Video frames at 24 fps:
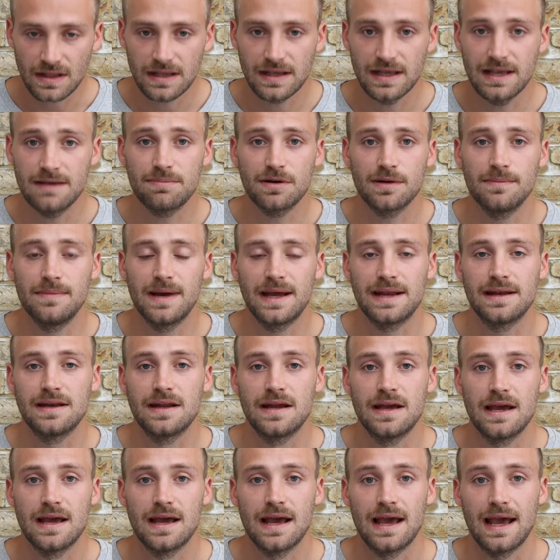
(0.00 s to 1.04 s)
implement
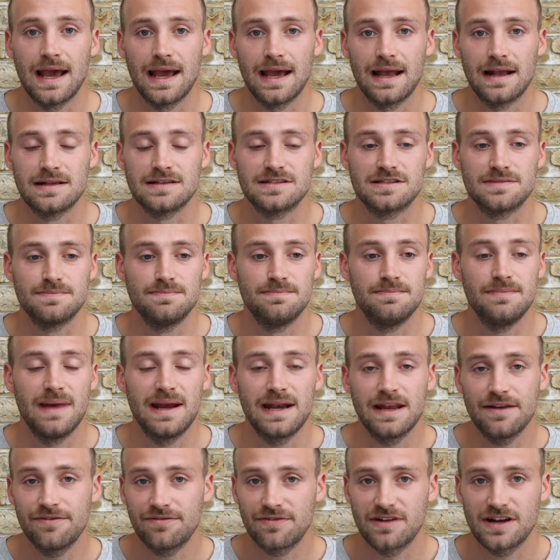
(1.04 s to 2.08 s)
as
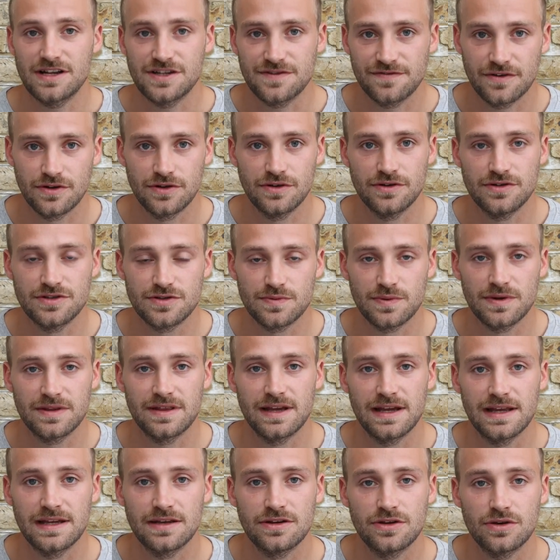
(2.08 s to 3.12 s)
many fresh foods
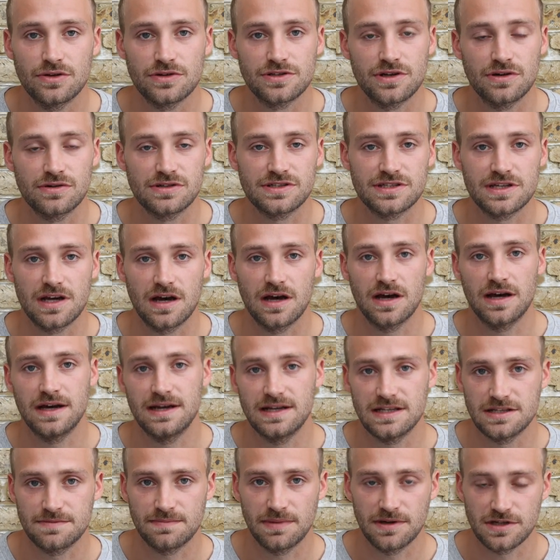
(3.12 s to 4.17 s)
within your dog's diet
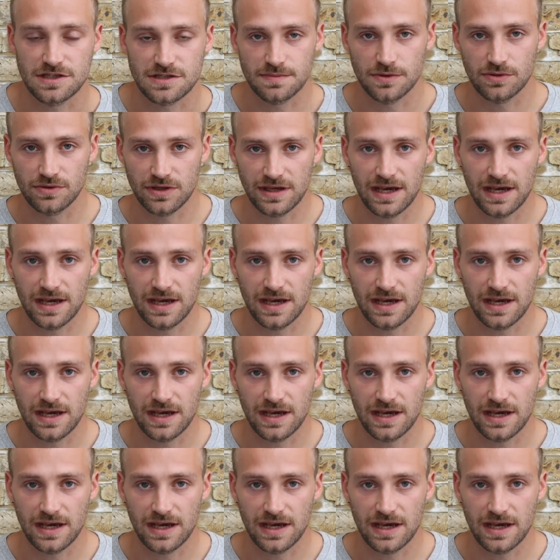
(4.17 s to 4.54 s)
as possible.